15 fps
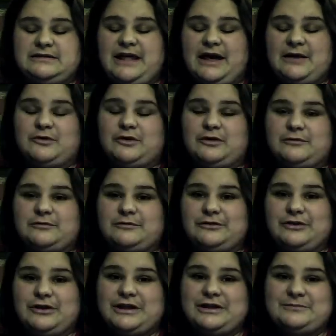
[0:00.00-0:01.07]
they were
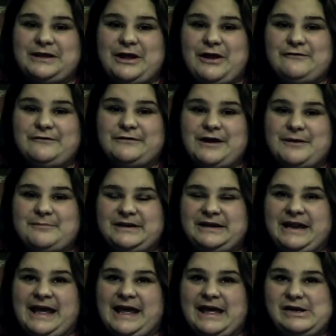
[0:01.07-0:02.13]
looking me over up and
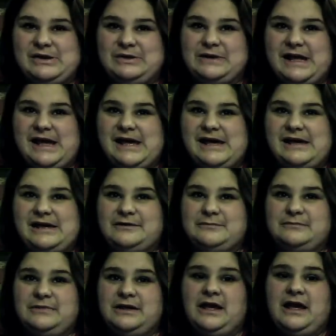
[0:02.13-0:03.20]
down.
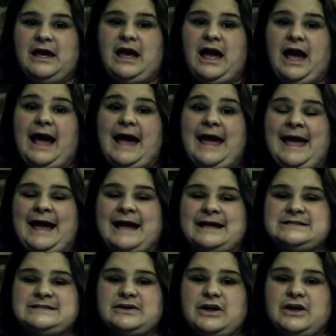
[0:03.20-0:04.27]
I had
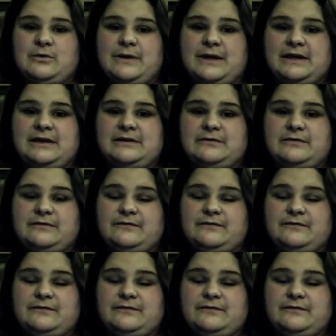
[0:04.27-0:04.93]
to go in.